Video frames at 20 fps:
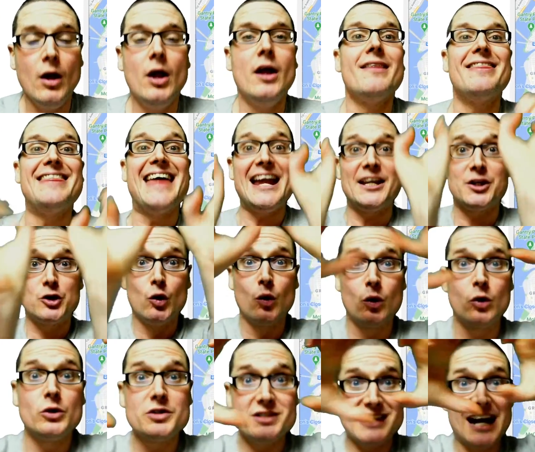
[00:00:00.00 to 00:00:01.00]
that
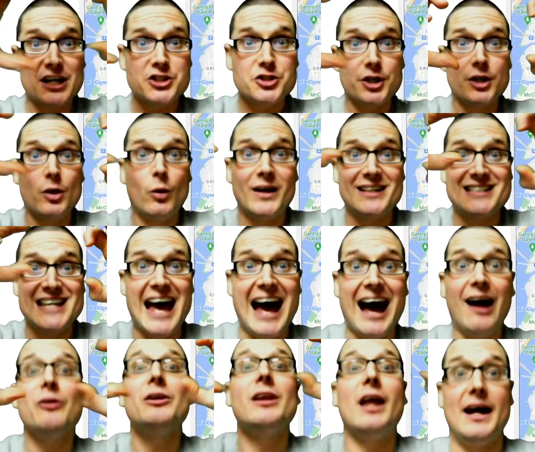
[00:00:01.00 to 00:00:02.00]
Google is actually going to
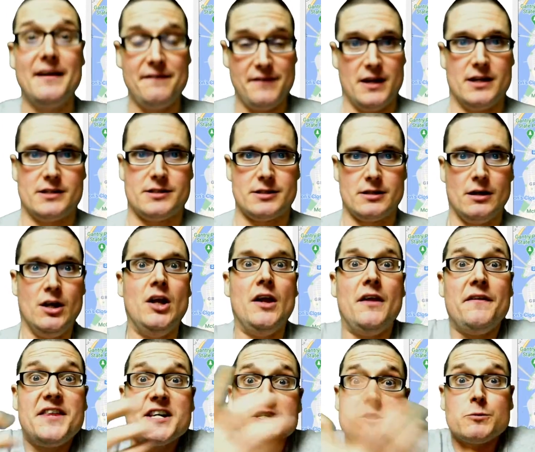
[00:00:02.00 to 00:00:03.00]
outline this.
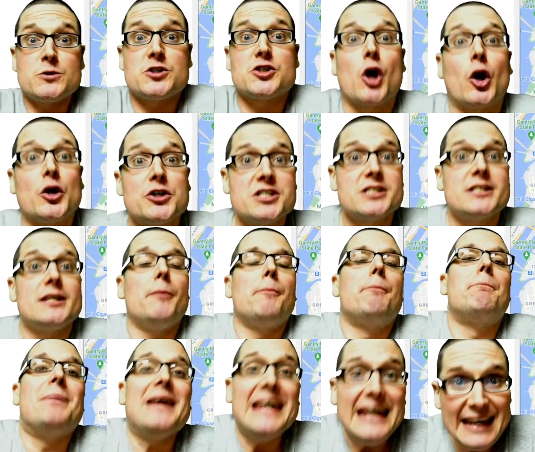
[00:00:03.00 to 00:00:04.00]
This starts to
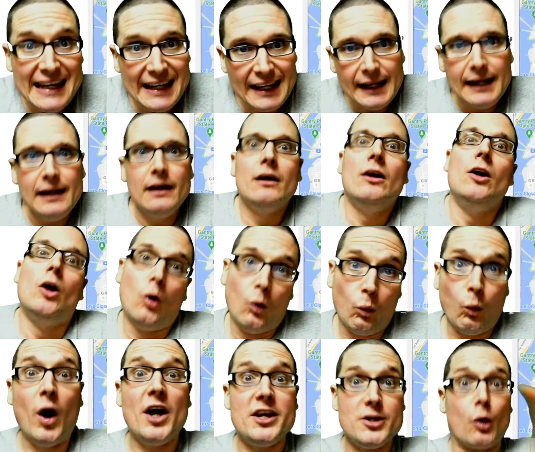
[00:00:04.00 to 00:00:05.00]
be
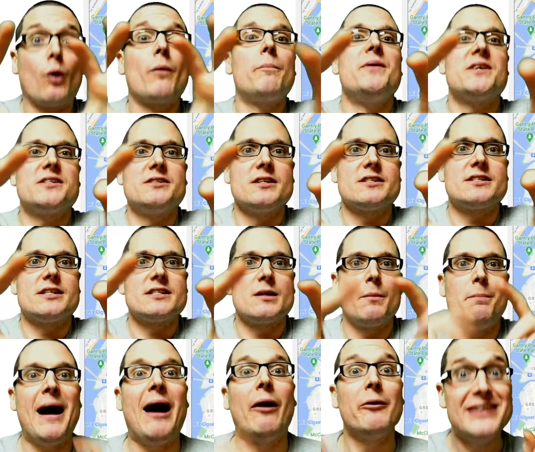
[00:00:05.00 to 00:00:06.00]
what your business is
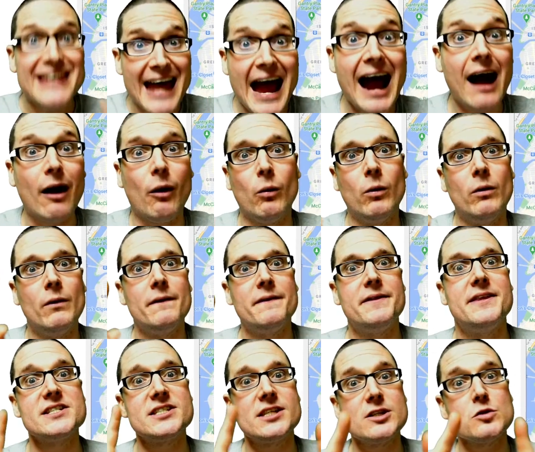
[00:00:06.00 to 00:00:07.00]
about. Now,
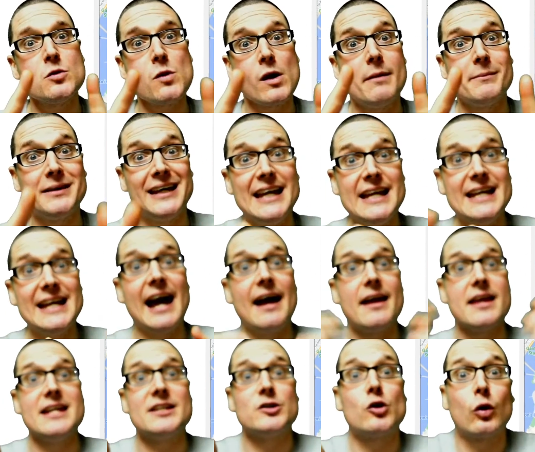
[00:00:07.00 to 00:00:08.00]
this is what I'm getting at
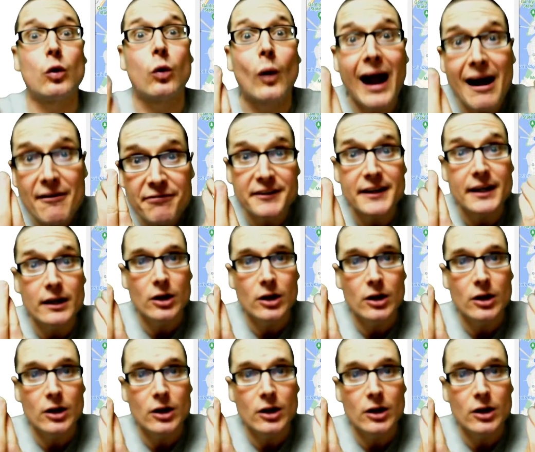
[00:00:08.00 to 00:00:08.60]
in crafting a